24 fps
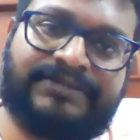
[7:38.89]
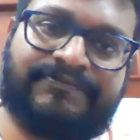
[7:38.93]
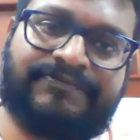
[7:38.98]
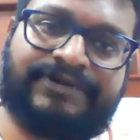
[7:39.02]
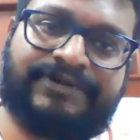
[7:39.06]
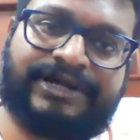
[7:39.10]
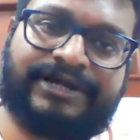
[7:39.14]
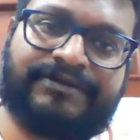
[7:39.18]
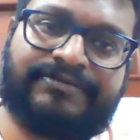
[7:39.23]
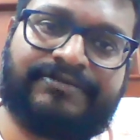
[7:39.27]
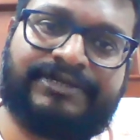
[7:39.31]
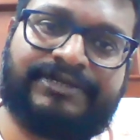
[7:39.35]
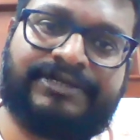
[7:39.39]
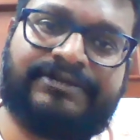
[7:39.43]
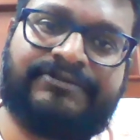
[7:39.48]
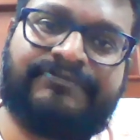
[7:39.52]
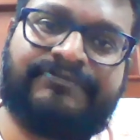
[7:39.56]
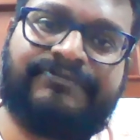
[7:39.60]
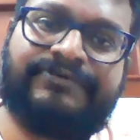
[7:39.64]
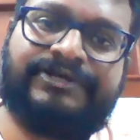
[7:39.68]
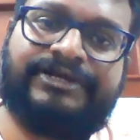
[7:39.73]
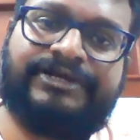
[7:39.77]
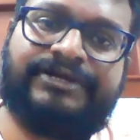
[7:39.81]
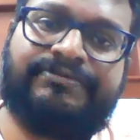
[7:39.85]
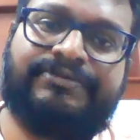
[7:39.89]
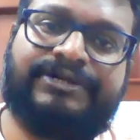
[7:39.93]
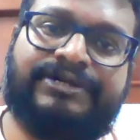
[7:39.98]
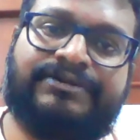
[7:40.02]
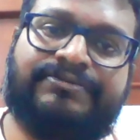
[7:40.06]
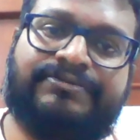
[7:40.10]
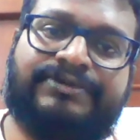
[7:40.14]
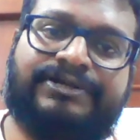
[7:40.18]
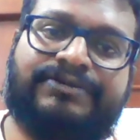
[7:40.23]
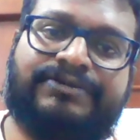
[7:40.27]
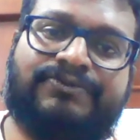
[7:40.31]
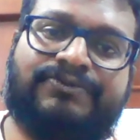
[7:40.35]
are fragmented, we are
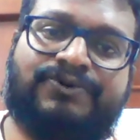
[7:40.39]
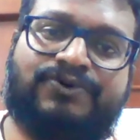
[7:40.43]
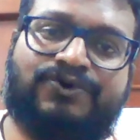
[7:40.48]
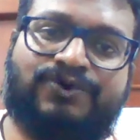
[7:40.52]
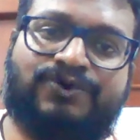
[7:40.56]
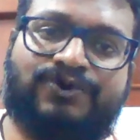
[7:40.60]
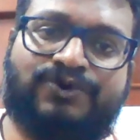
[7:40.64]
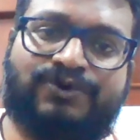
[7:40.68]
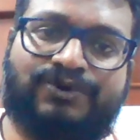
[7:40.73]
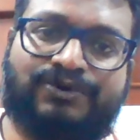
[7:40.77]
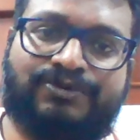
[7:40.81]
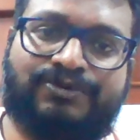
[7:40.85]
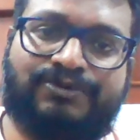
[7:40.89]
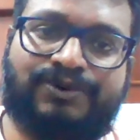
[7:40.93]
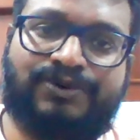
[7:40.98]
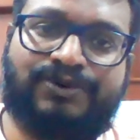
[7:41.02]
becoming more